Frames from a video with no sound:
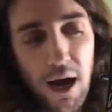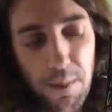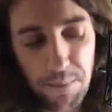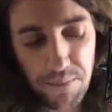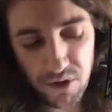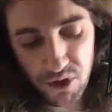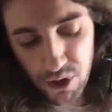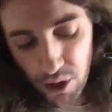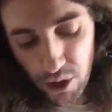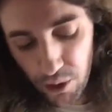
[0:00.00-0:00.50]

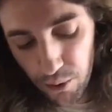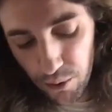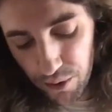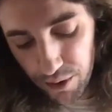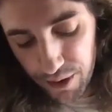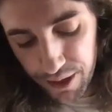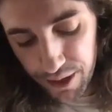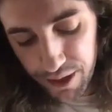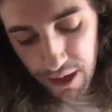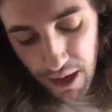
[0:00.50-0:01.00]
So
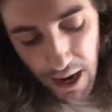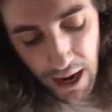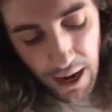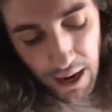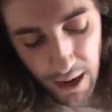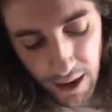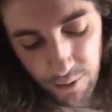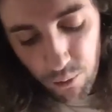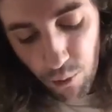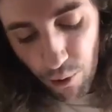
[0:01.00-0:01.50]

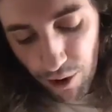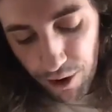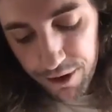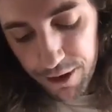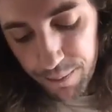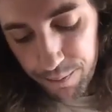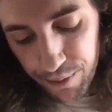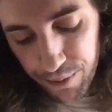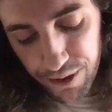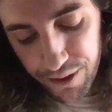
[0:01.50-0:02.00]
I wanted
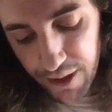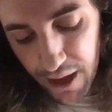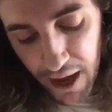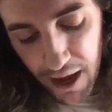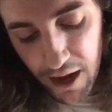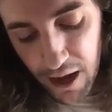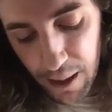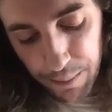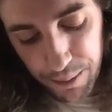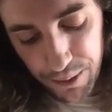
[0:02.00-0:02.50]
to bring that
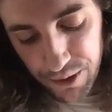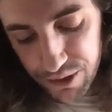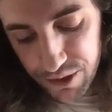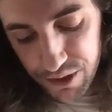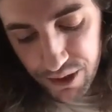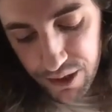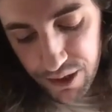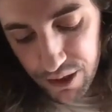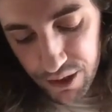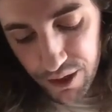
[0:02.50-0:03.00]
up because,
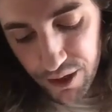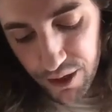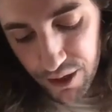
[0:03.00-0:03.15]
at